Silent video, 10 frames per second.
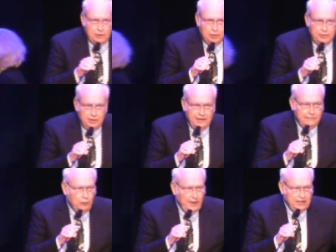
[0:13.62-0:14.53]
know you
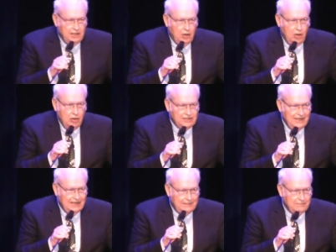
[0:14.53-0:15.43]
have waited a long
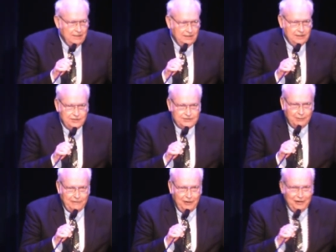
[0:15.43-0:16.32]
time uh, so
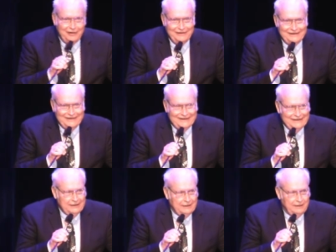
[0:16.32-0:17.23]
far
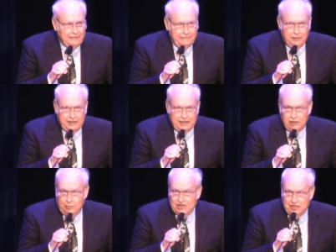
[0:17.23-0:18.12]
uh, for the
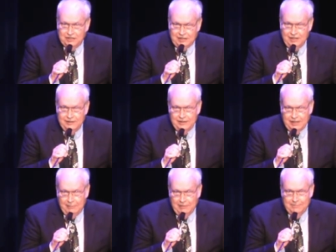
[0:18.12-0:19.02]
intermission to
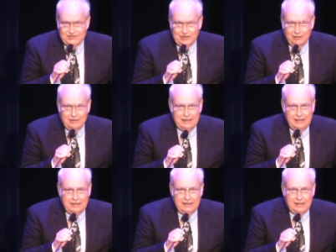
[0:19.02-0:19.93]
come up, so
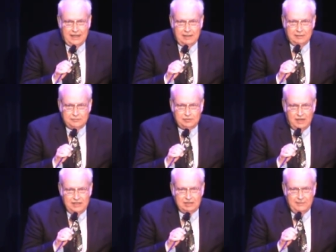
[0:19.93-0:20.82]
I'll
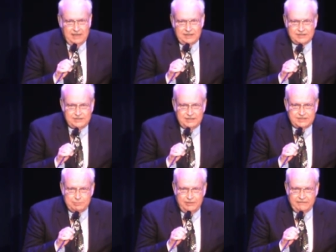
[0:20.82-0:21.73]
try to make this
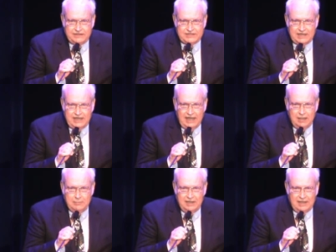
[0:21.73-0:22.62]
as brief as I
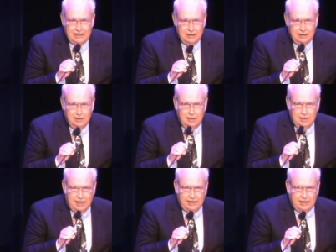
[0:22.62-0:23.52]
can, but I,
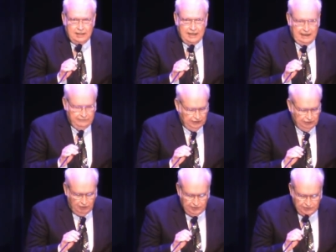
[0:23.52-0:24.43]
I have to
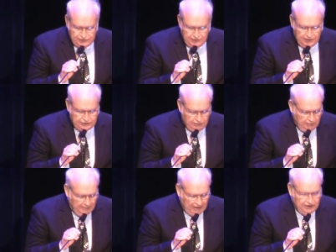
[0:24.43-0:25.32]
talk a certain
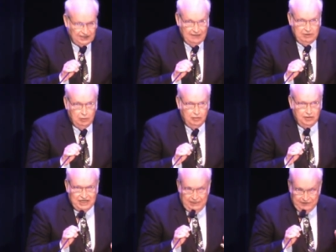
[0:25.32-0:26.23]
amount of time in order
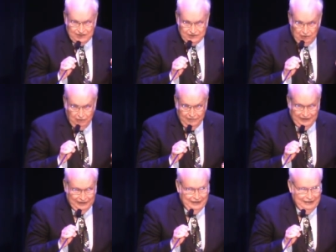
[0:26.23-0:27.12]
to keep this
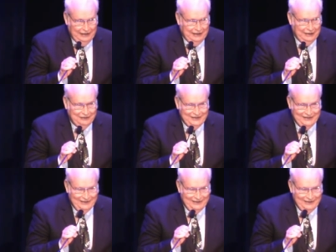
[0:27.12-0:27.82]
trophy here. Uh,